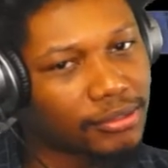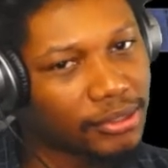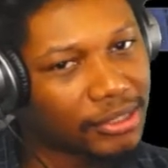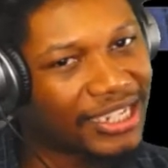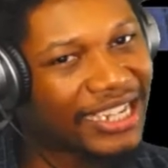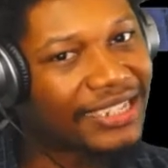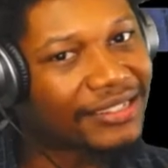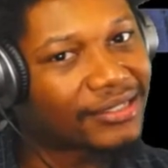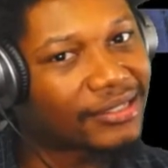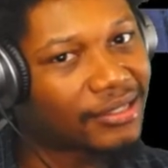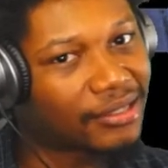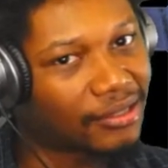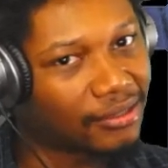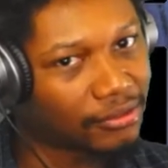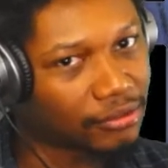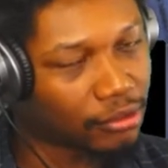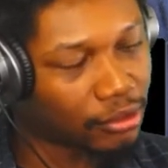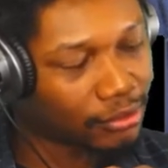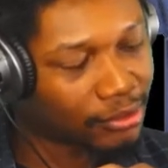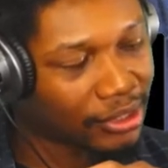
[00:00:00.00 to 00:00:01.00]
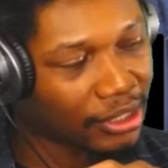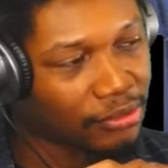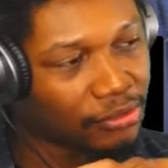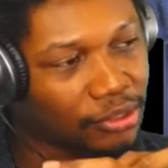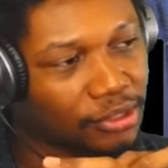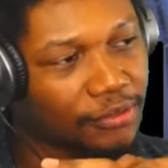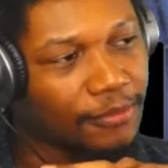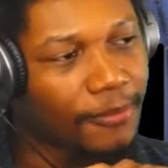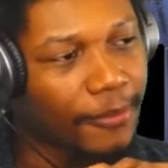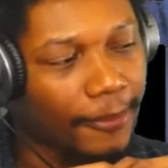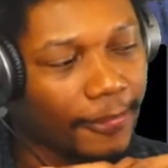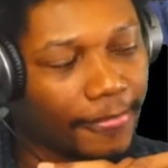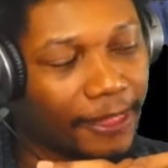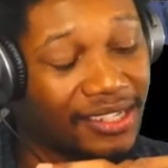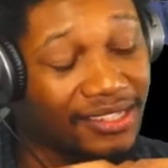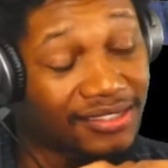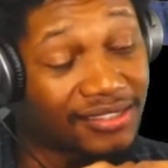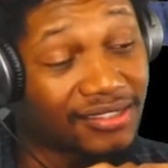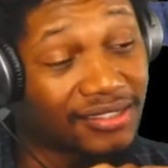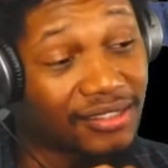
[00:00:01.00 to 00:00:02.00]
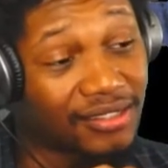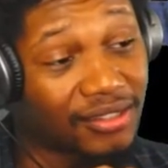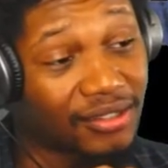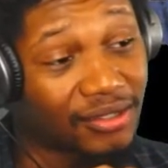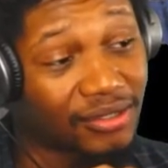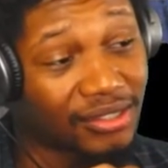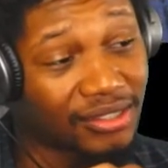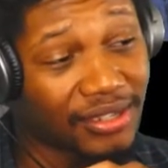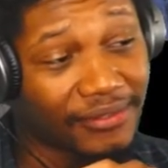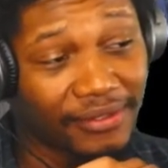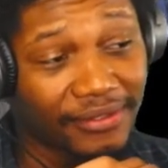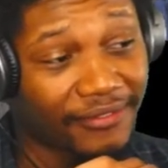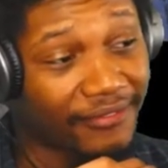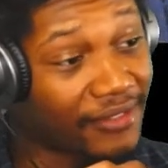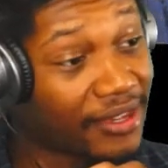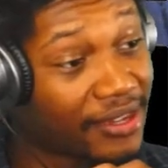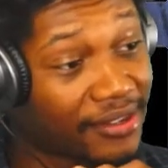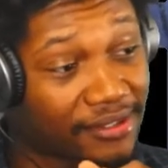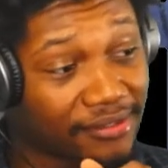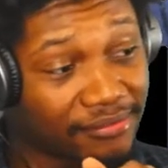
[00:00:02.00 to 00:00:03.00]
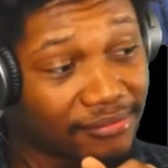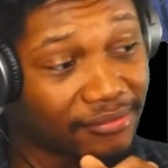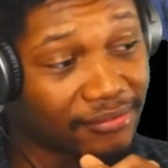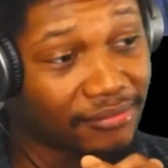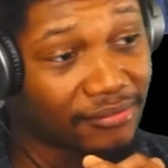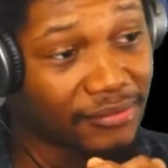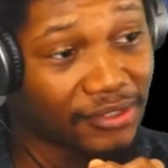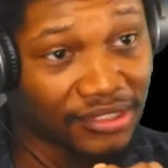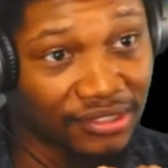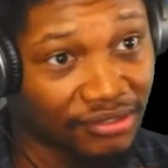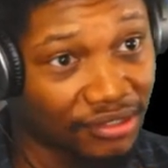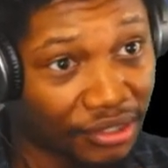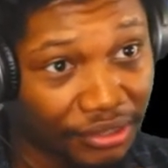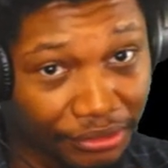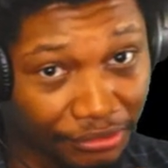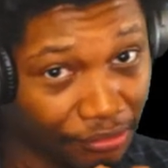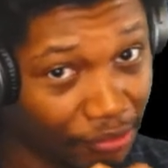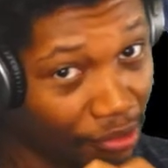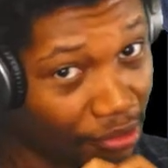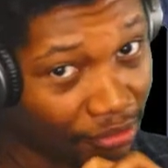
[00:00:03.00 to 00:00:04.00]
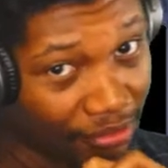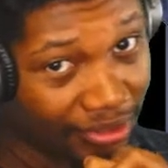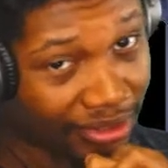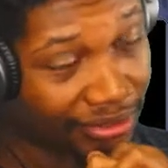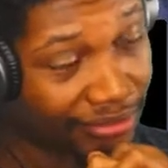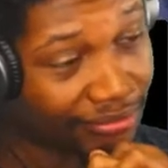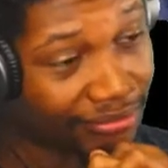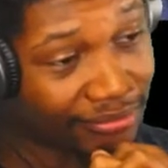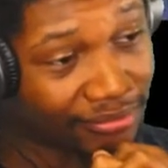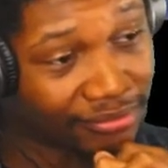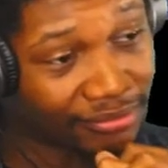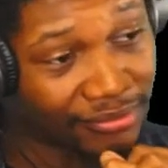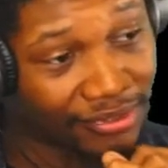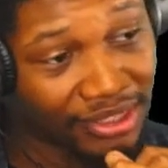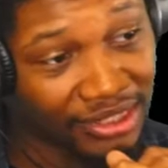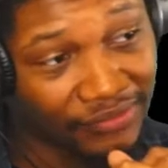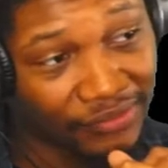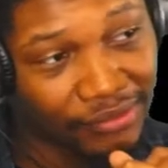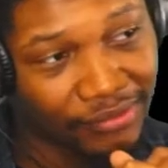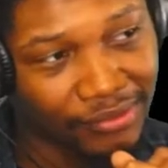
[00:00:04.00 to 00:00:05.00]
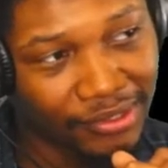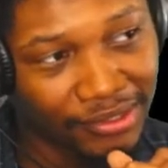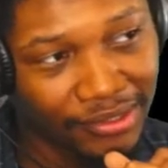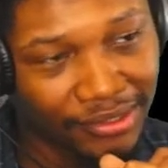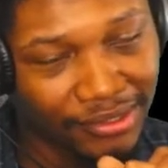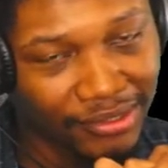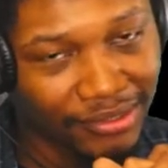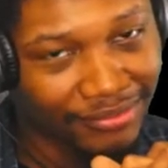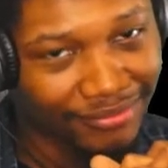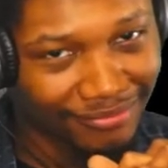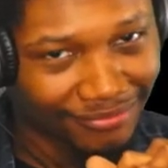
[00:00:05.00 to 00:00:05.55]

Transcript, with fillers: locked in. You know what I'm saying? Shit. It's good, though. It's definitely fire. There's nothing wrong with it. Because if it was,